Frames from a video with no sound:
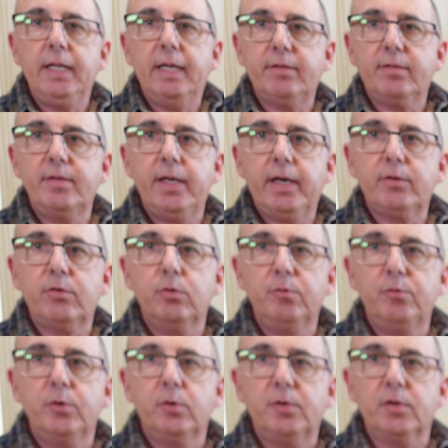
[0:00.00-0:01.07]
That's the actual
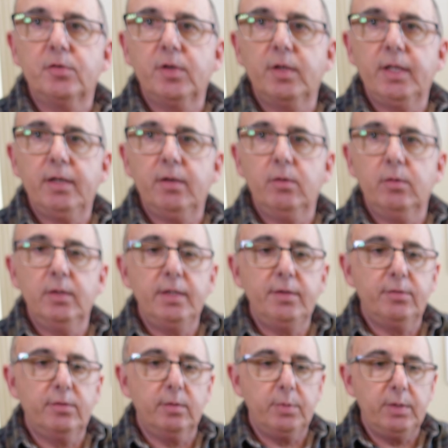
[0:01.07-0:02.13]
filter, so that
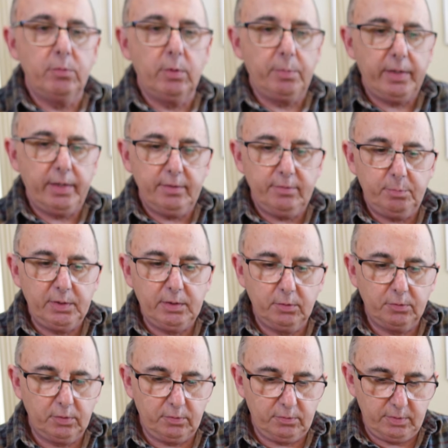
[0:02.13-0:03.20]
needs to be replaced
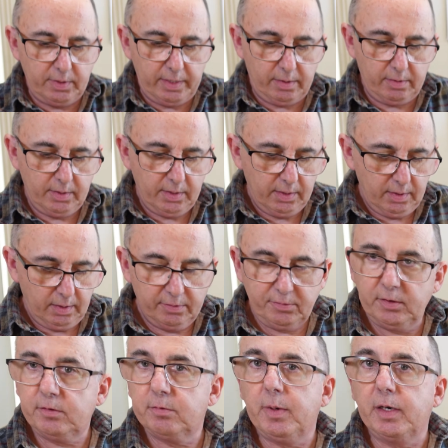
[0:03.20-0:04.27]
because it's now
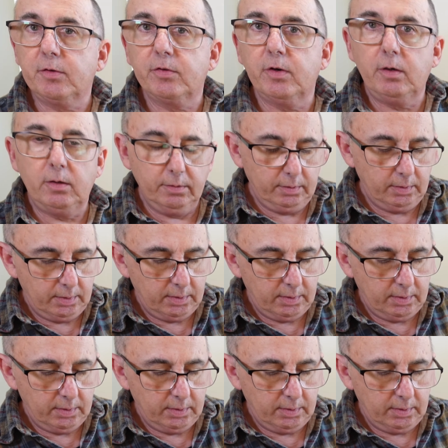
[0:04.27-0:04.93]
6 months old.